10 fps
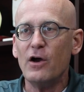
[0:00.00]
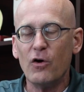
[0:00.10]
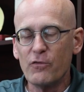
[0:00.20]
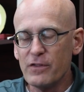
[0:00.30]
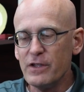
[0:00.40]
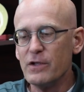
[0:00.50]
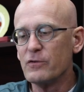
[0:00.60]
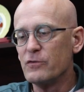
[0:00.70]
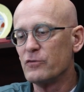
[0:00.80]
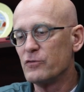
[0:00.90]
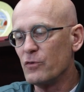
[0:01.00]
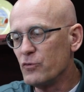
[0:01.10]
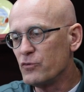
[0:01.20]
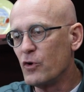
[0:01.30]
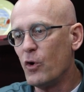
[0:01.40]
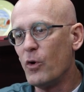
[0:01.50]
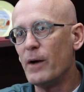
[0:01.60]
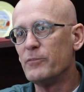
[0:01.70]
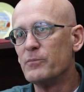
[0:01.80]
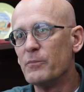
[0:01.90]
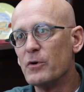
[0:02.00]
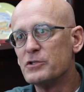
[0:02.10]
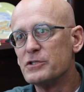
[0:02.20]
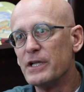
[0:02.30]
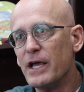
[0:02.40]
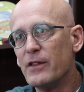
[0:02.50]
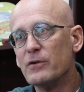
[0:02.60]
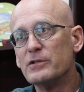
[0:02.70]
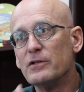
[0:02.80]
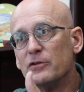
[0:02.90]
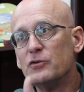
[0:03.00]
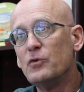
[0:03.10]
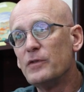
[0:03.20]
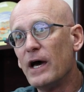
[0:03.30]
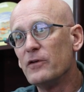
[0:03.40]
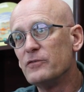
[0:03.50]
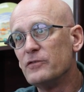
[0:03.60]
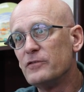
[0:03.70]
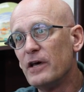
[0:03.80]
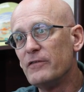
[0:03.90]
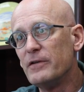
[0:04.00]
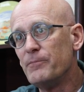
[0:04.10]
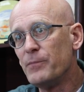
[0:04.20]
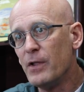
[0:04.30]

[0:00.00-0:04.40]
Over the years, those co-ops merged together until in 2007,